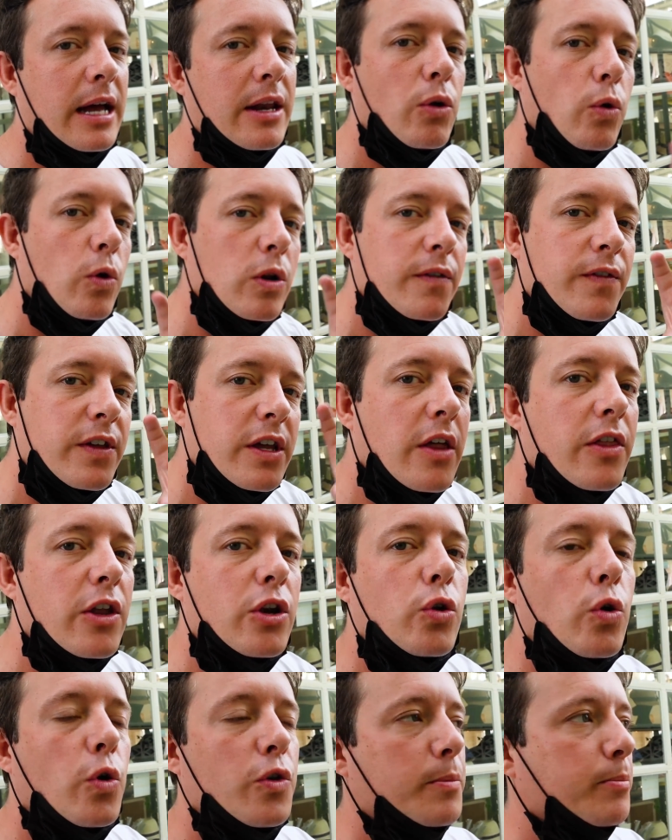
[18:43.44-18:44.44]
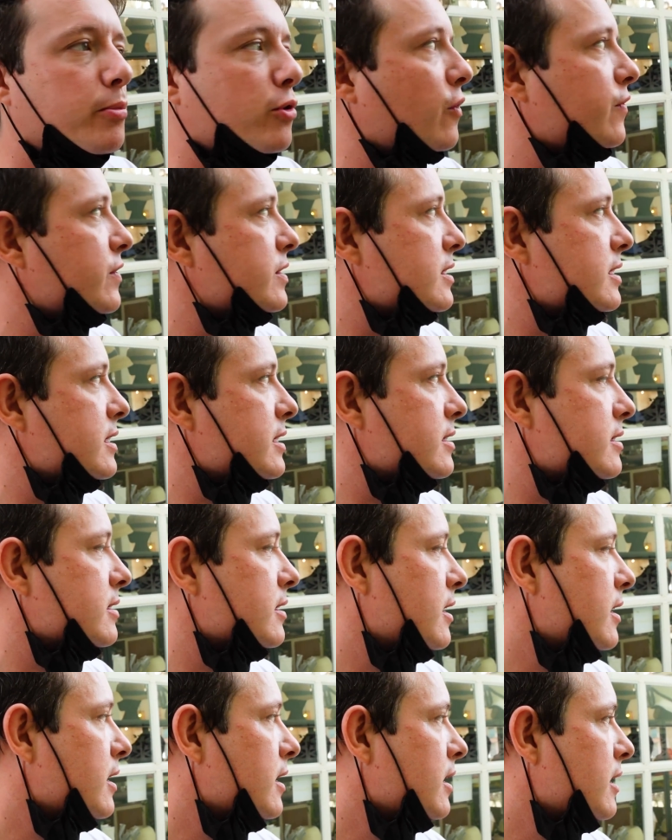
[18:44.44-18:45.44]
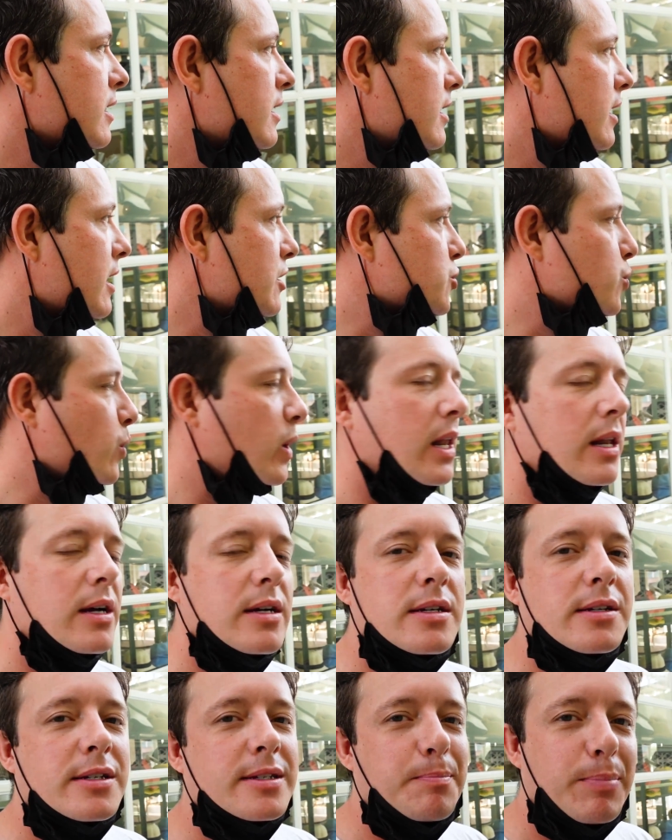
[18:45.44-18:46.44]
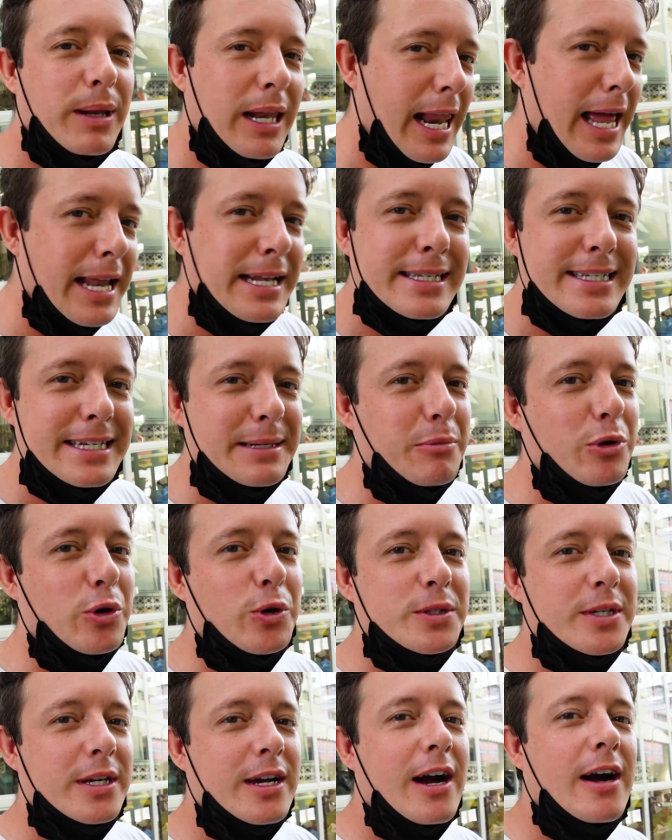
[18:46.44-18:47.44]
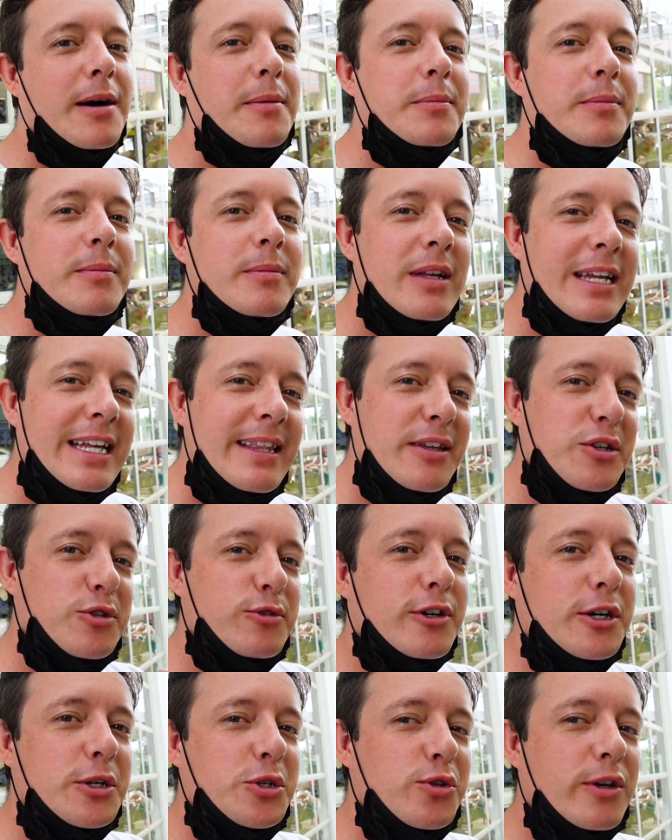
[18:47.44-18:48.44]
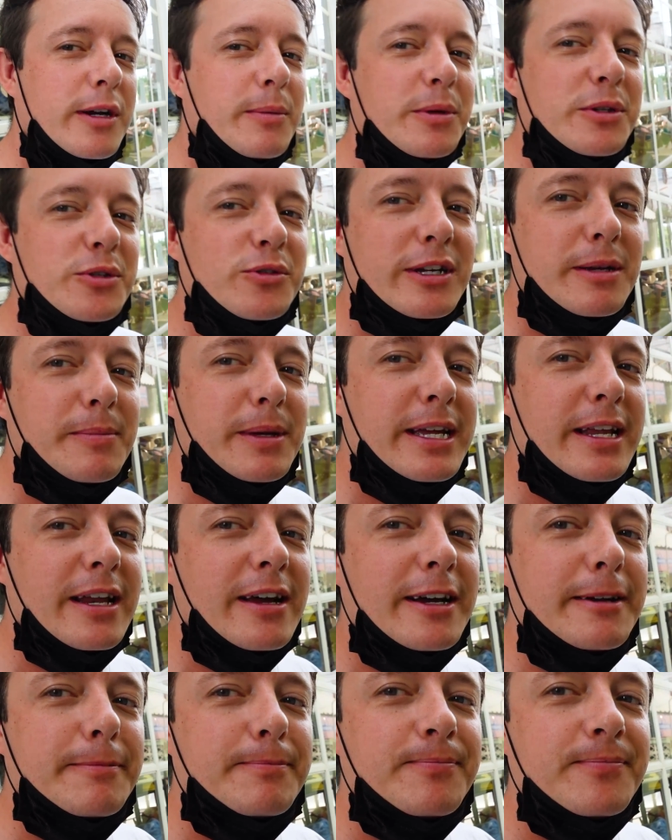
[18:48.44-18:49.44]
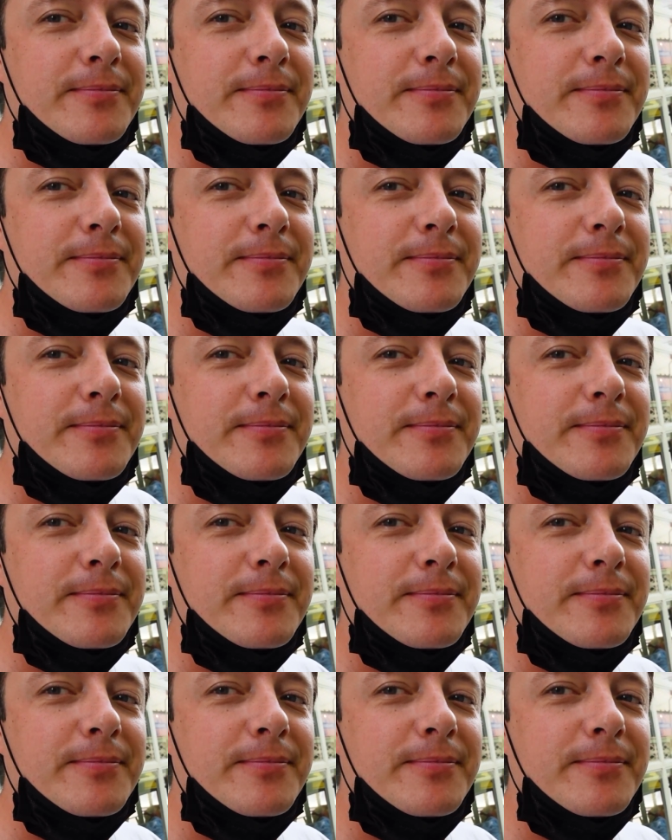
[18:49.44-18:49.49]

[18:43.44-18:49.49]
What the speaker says: and all of the other northern provinces, as well as plenty more to come in this road trip with Dreamy and I.